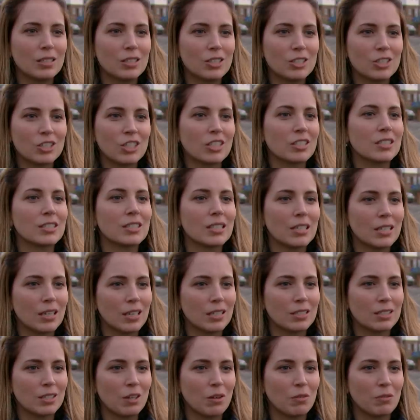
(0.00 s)
She doesn't see
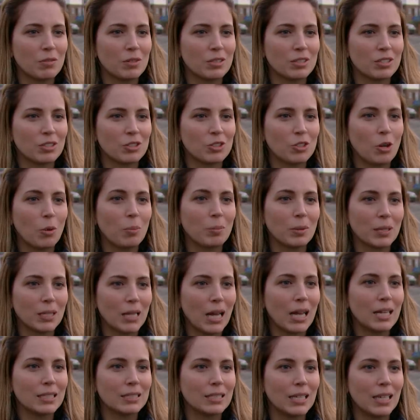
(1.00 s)
herself as a shopping
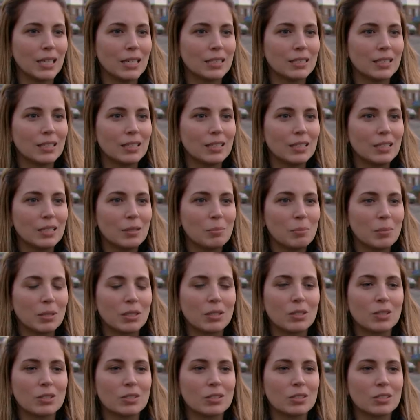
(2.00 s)
addict
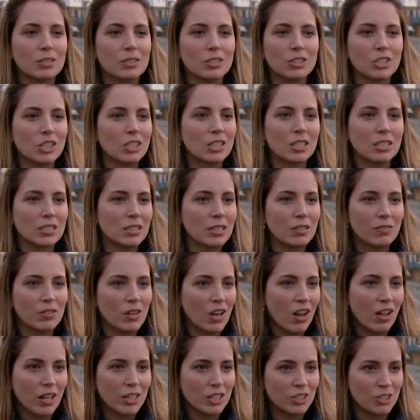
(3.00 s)
because she doesn't
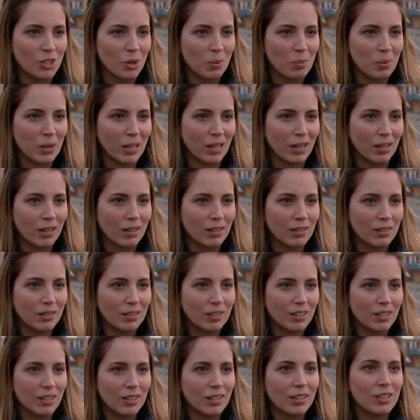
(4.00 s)
even like shopping.
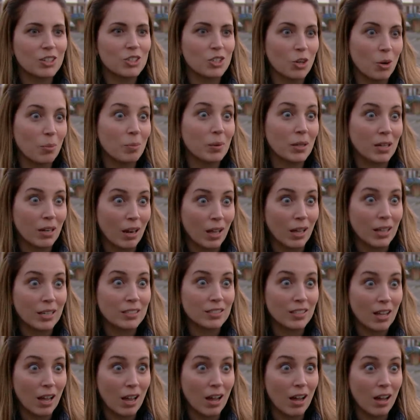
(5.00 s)
Shopping
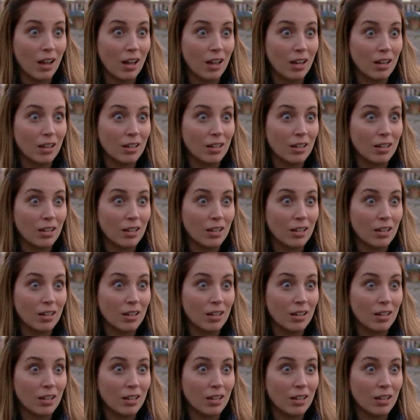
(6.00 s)
likes her.